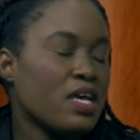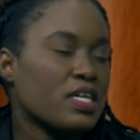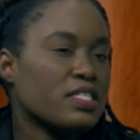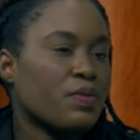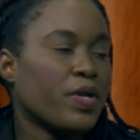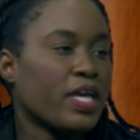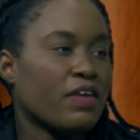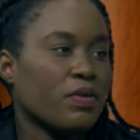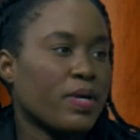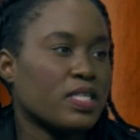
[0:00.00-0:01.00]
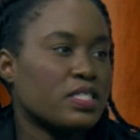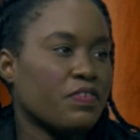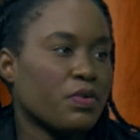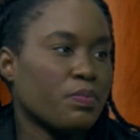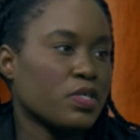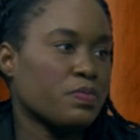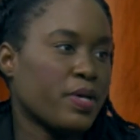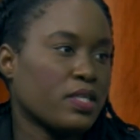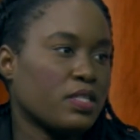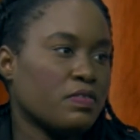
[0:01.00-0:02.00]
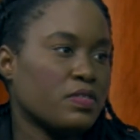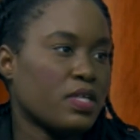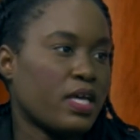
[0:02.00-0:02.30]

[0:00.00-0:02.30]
because then we get everybody's different perspectives.